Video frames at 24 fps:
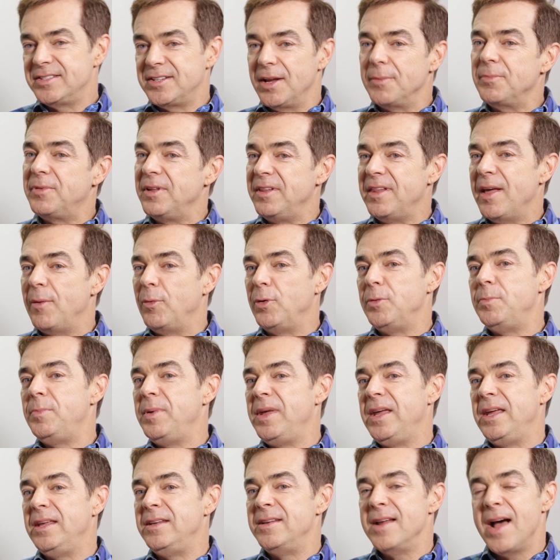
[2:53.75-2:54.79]
Something that
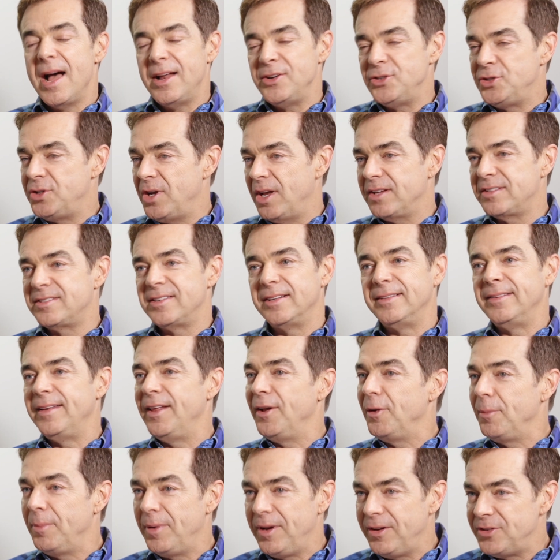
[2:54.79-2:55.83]
would be not just a
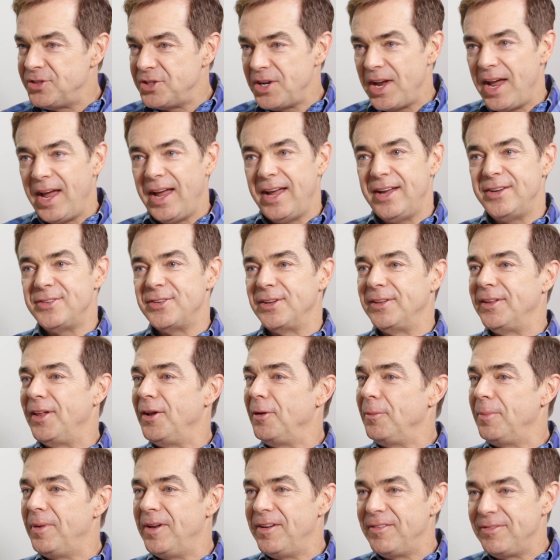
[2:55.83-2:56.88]
little bit of change, a
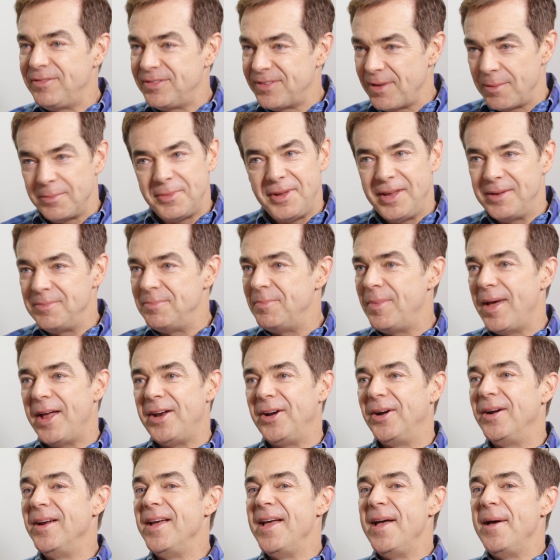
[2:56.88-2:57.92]
little bit of something getting
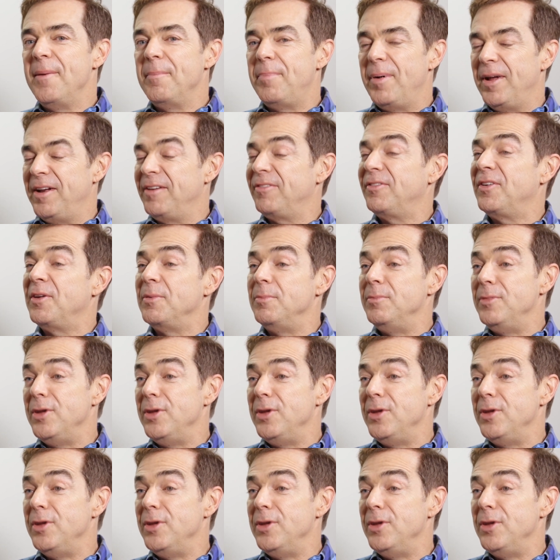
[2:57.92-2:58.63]
better, but of